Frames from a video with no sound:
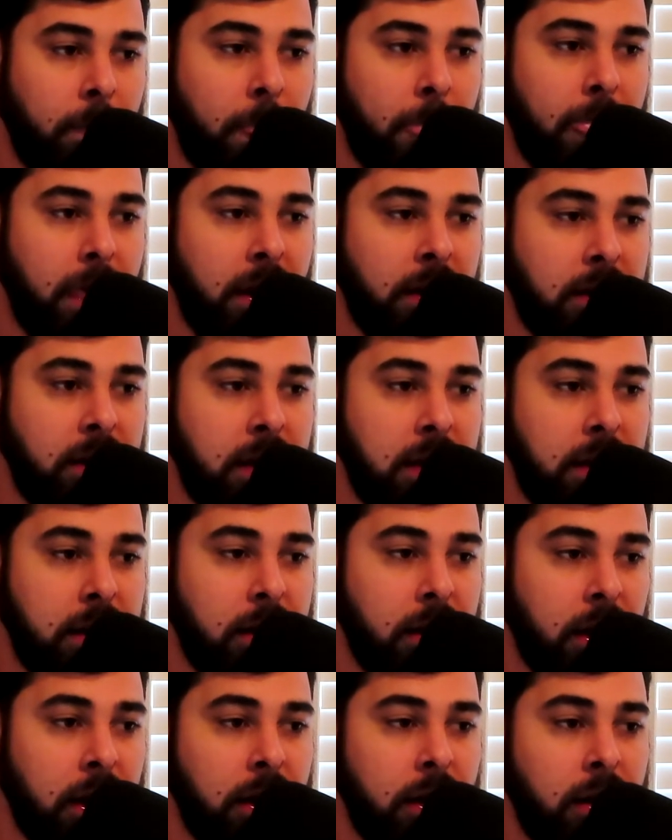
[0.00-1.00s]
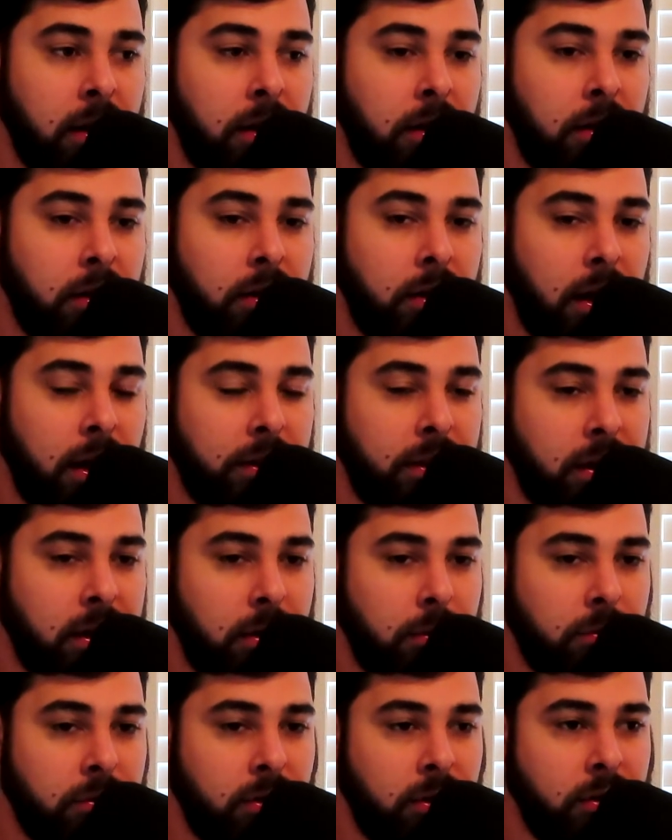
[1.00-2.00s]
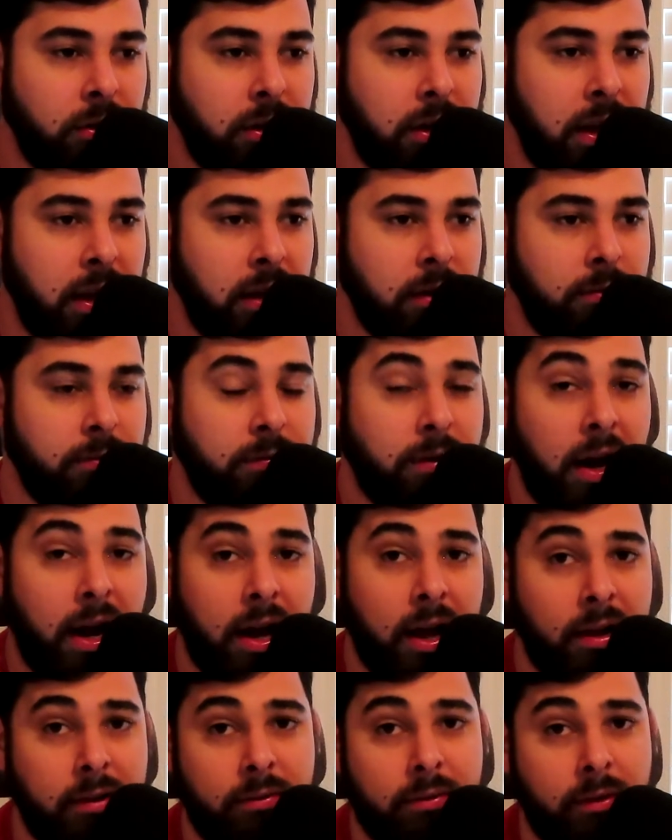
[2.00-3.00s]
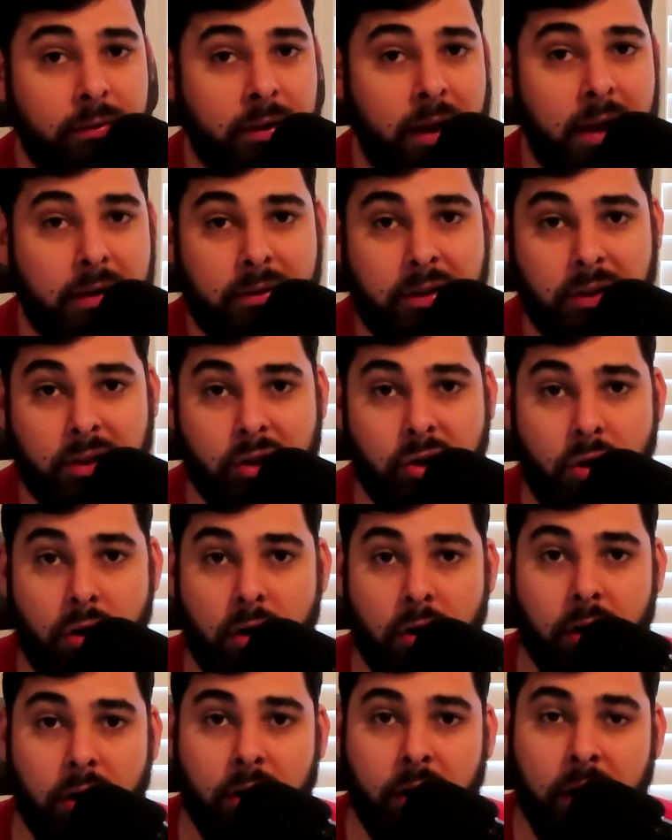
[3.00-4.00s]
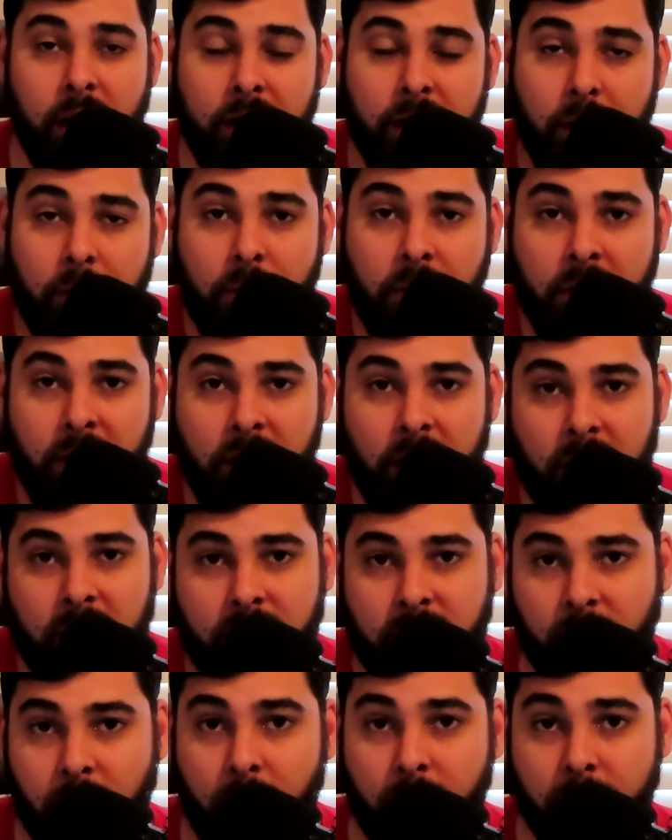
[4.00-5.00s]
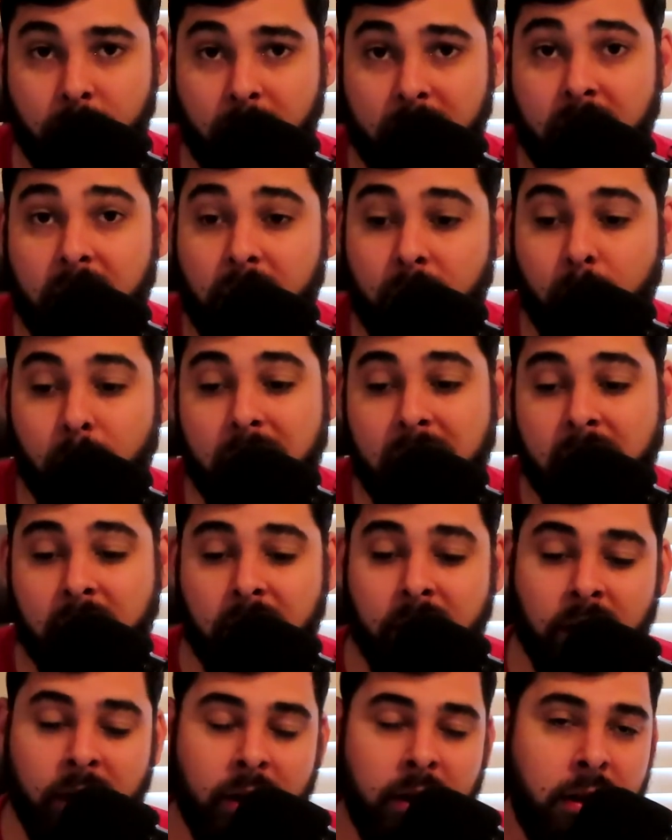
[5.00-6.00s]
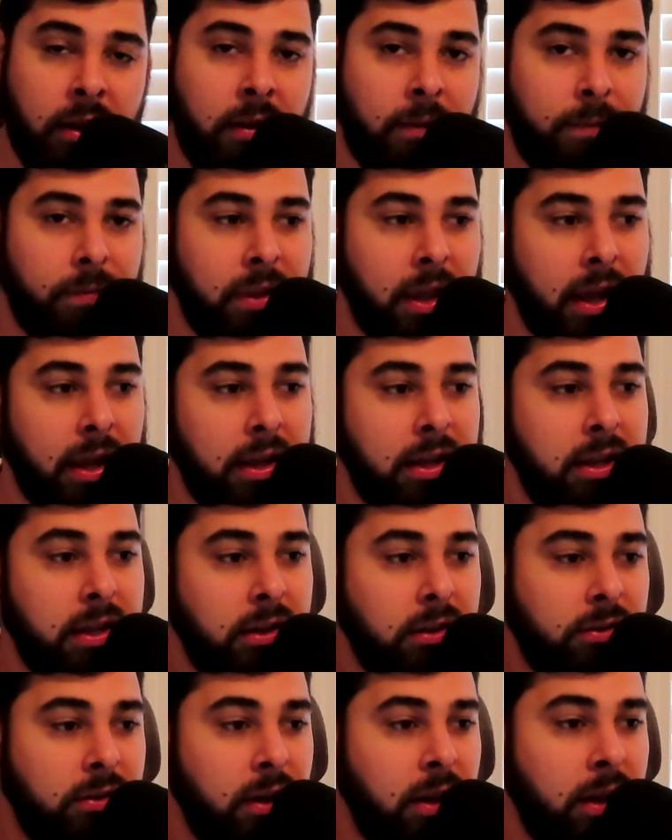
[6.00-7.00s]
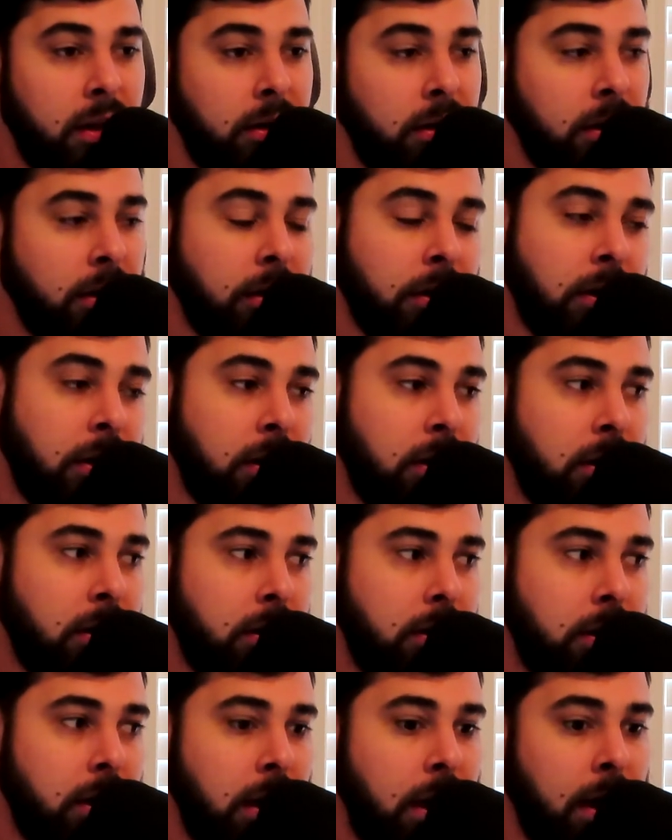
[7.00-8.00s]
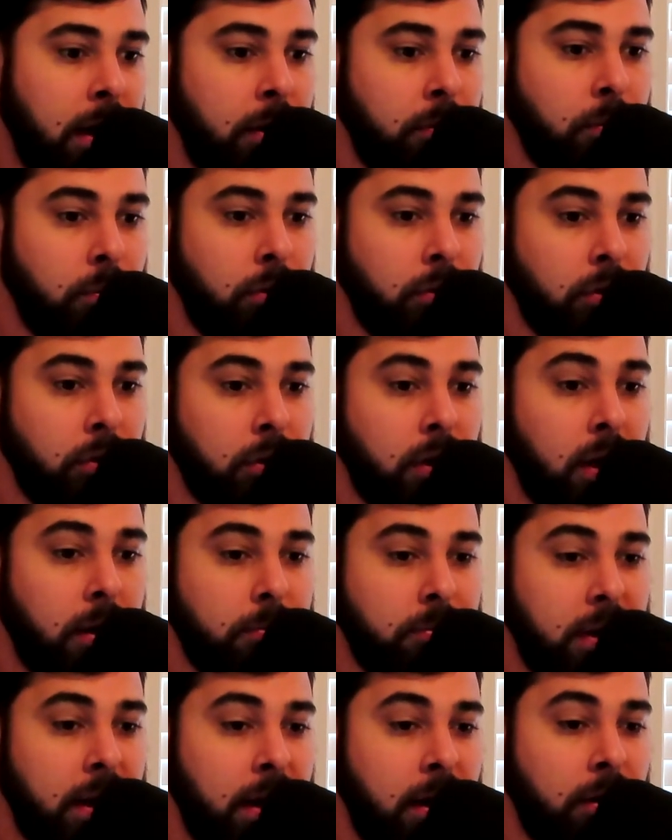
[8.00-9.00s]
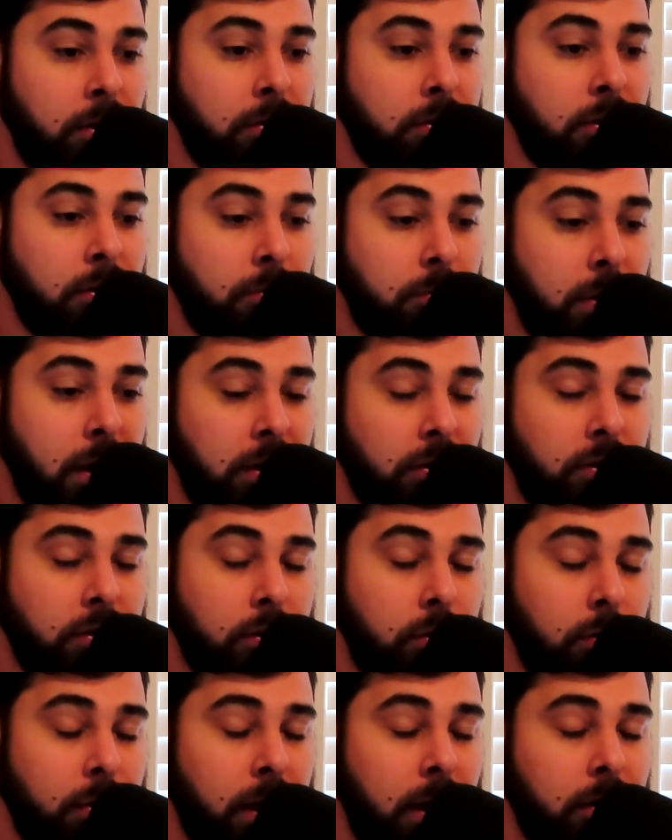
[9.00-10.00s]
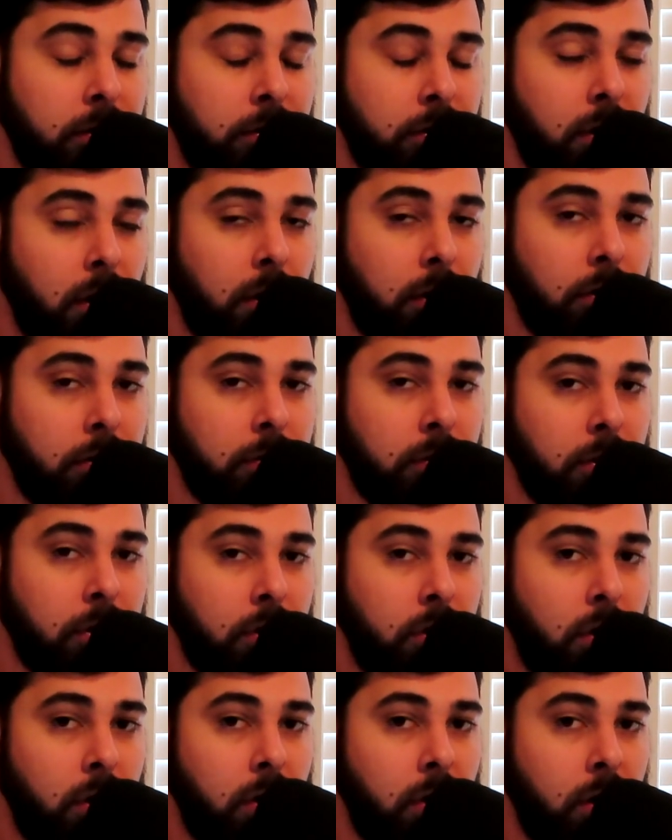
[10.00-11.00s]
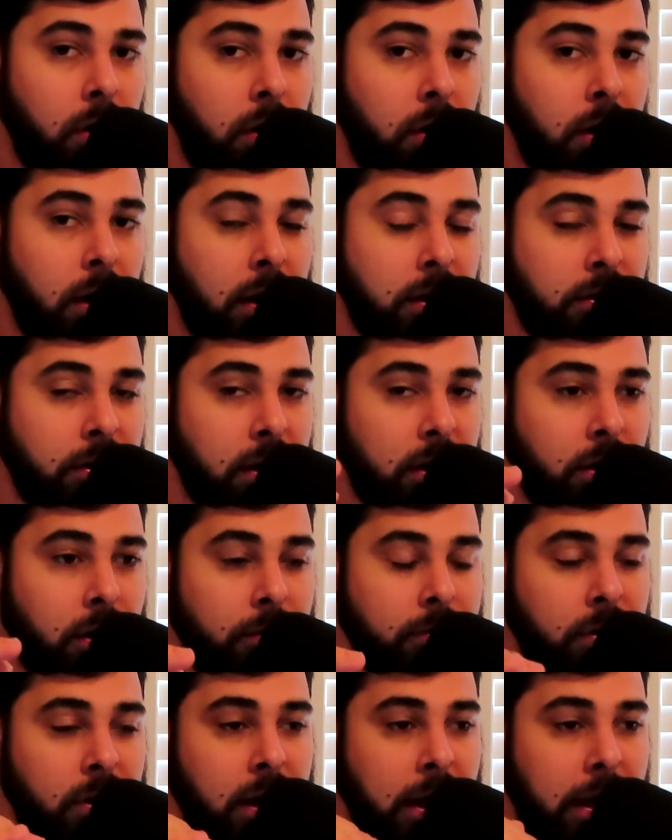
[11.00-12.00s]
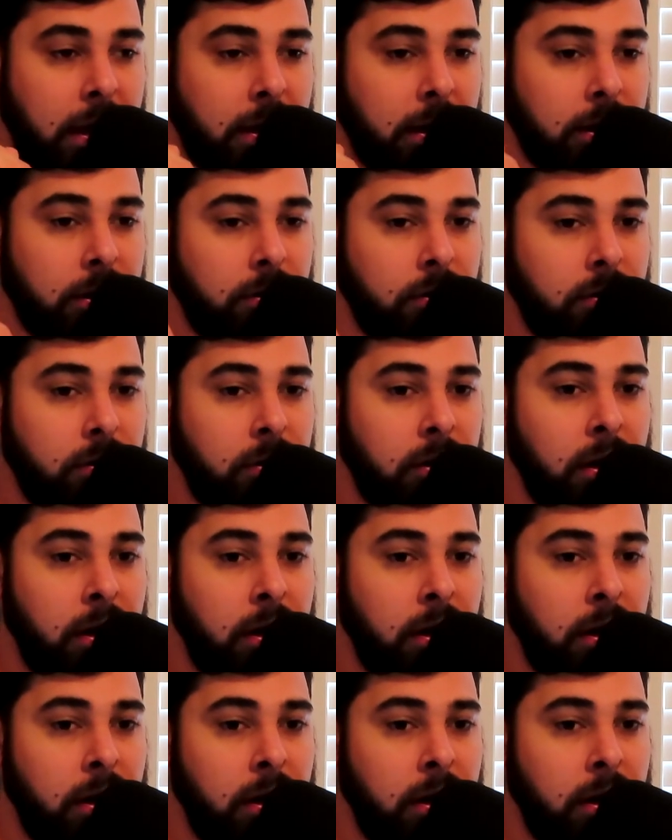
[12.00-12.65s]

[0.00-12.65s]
And I think he was on day 5 of having the car, and I wanted it sold within a week, that he said, I will come down, pay $2,000 for the car, and take it off your hands.